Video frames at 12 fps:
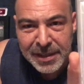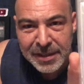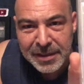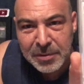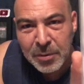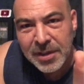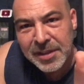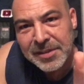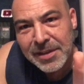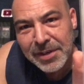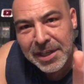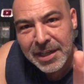They won the
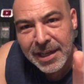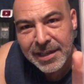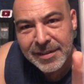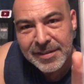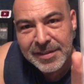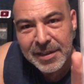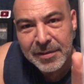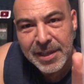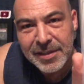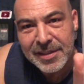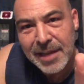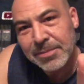79
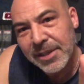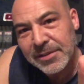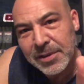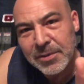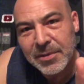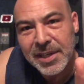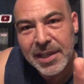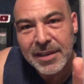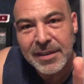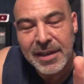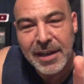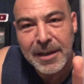series. They platooned
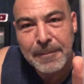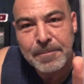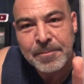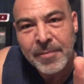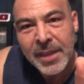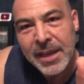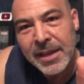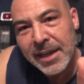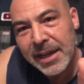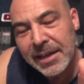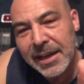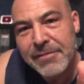
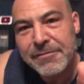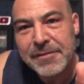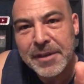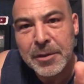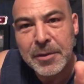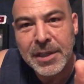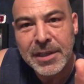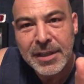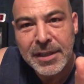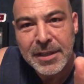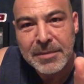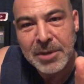in left field.
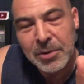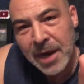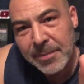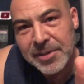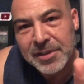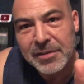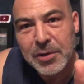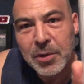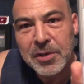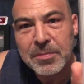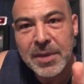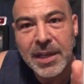Bill Robinson, of
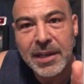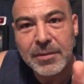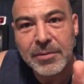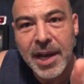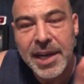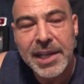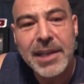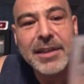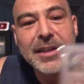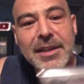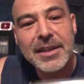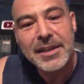course, being a righty.
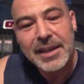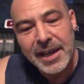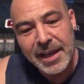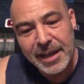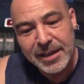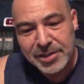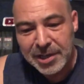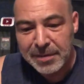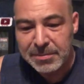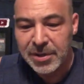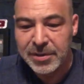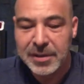And
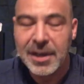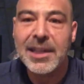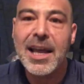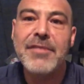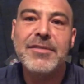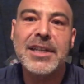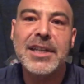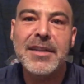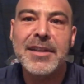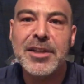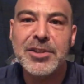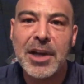John Milner, a lefty. And
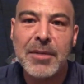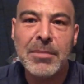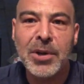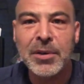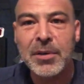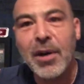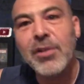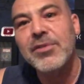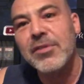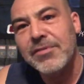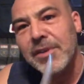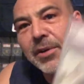then John Milner also
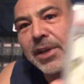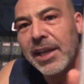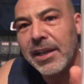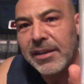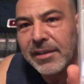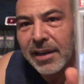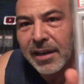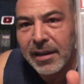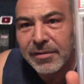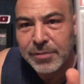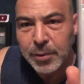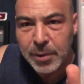filled in
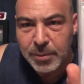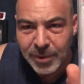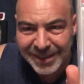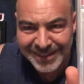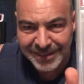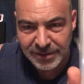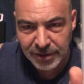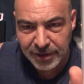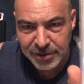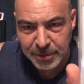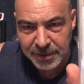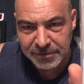for Willie
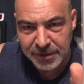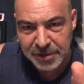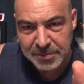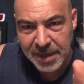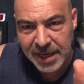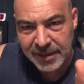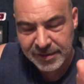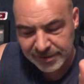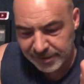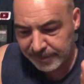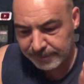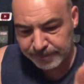Stargell at first base.